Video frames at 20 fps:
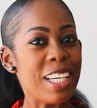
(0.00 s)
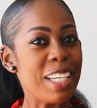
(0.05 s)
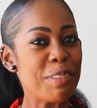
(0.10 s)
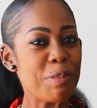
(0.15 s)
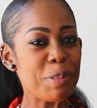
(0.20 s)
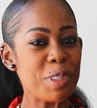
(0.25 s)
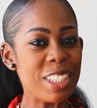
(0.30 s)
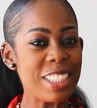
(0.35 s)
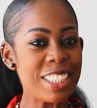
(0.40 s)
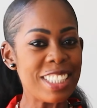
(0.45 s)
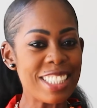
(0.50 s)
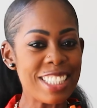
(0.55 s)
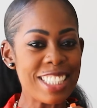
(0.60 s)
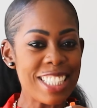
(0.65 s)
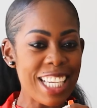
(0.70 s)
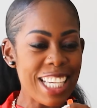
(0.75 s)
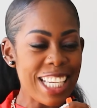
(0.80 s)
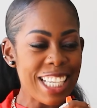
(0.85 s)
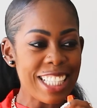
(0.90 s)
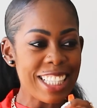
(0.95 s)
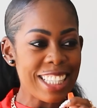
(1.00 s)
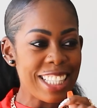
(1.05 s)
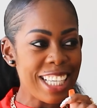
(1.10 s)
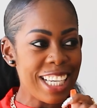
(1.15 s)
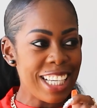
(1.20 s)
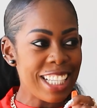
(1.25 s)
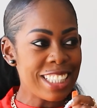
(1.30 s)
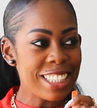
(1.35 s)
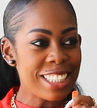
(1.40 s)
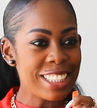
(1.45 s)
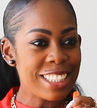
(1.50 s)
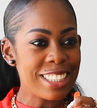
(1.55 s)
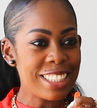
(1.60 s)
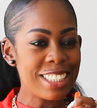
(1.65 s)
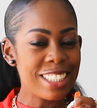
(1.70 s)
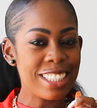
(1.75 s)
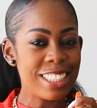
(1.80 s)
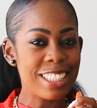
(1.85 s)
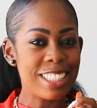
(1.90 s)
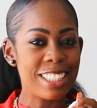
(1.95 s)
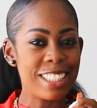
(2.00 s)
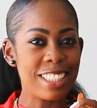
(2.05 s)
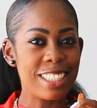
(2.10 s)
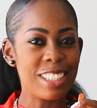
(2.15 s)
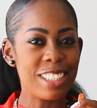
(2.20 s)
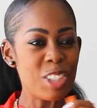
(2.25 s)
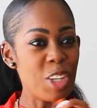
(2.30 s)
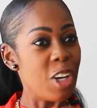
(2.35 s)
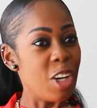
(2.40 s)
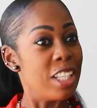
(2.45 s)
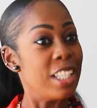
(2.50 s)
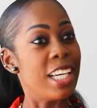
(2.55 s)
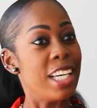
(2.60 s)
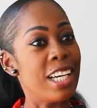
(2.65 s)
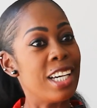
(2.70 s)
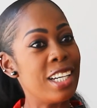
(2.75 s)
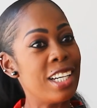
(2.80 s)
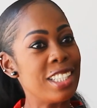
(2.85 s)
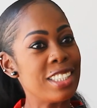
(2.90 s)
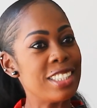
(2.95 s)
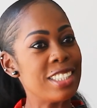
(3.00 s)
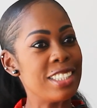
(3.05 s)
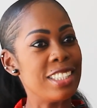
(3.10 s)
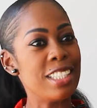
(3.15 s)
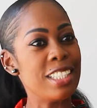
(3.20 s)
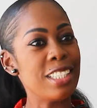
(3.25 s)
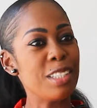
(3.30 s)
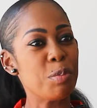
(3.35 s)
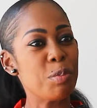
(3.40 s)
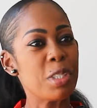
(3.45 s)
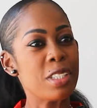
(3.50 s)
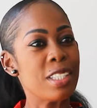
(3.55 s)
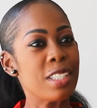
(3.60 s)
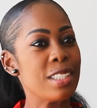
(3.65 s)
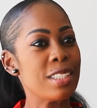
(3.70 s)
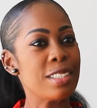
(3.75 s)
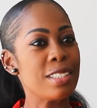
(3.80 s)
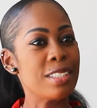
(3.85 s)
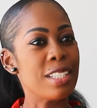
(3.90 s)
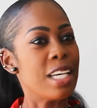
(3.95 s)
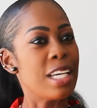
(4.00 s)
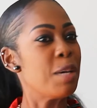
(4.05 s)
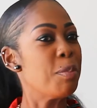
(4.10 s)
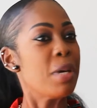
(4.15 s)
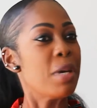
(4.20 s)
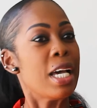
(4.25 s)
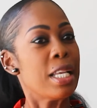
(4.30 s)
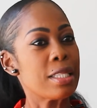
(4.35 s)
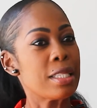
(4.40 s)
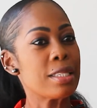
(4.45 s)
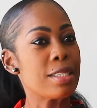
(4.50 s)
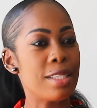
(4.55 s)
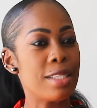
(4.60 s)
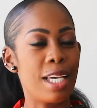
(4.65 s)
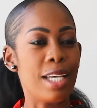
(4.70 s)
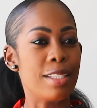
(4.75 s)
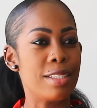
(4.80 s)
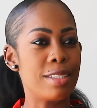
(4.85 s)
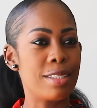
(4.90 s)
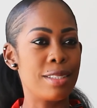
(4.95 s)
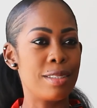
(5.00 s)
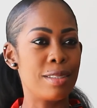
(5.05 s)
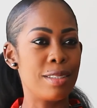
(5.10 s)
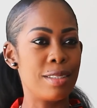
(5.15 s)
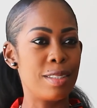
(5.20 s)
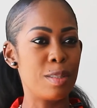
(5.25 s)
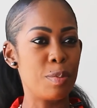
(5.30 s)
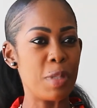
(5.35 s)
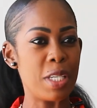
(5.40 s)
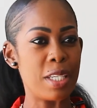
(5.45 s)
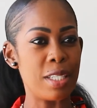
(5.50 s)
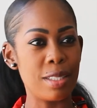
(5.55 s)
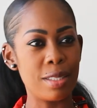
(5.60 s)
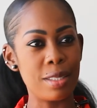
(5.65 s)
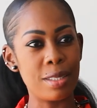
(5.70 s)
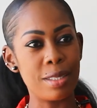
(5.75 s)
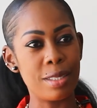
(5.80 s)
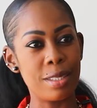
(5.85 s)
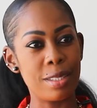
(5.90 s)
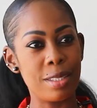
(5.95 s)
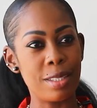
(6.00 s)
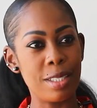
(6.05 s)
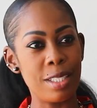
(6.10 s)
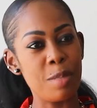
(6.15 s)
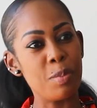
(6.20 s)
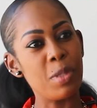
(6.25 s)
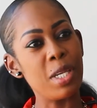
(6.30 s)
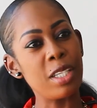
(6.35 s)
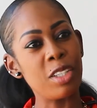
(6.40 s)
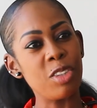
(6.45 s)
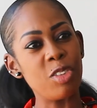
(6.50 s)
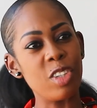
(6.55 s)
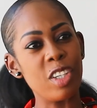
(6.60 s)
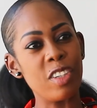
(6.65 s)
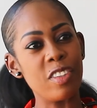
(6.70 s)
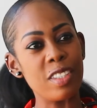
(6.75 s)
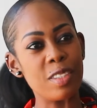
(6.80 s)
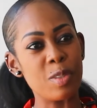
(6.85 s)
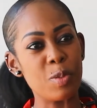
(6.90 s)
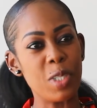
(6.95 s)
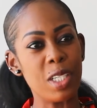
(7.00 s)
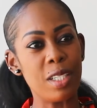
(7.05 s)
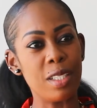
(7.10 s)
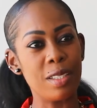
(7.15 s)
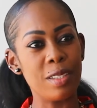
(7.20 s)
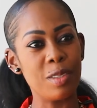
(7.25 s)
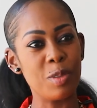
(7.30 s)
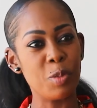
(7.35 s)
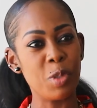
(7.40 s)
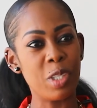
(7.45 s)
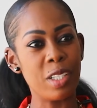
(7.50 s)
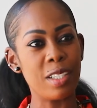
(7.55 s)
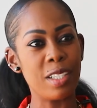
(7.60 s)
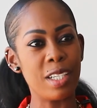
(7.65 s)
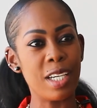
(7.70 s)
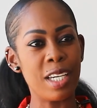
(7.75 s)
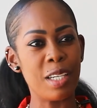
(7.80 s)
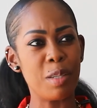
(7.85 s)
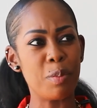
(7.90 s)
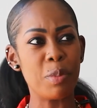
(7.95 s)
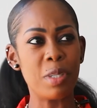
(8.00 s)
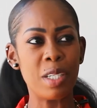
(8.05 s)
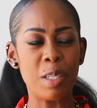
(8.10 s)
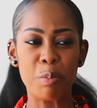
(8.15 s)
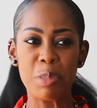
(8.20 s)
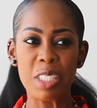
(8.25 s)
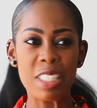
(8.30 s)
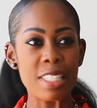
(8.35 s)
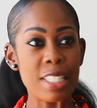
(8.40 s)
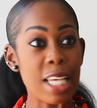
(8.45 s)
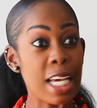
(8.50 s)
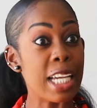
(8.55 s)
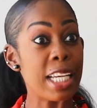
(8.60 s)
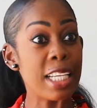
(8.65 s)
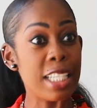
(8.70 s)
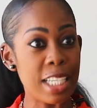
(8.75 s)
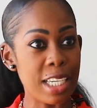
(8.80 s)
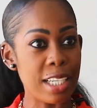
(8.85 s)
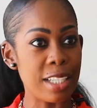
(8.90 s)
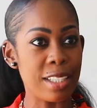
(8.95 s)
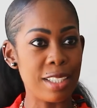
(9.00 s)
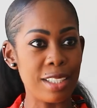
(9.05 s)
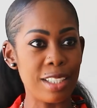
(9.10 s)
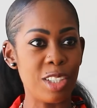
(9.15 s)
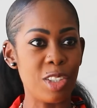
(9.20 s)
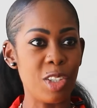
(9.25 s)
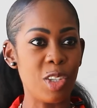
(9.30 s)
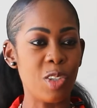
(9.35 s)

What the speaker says: I'm going to take that not lightheartedly, because I'm at that space in my career as well, where I'm deciding, you